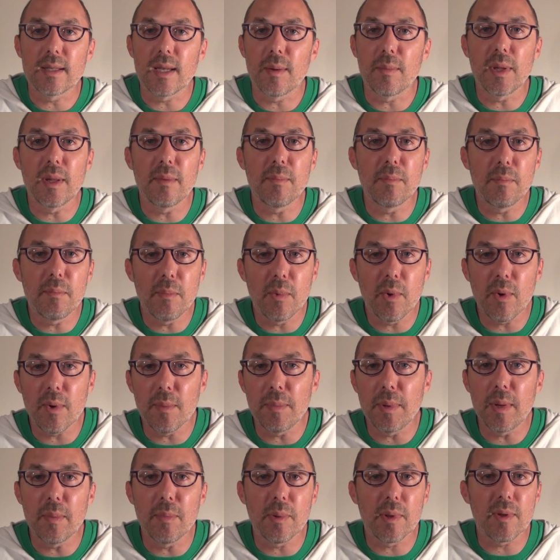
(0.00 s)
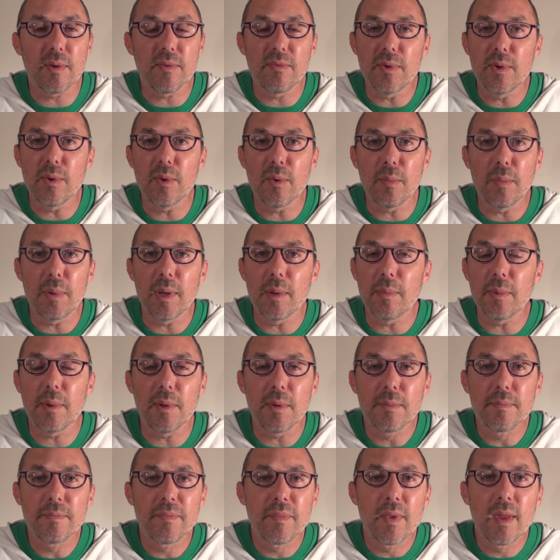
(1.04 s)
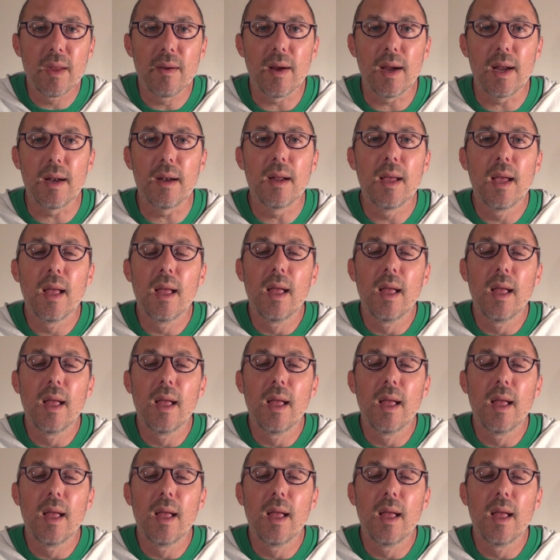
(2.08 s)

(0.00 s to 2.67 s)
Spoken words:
How many more people or fewer people, right?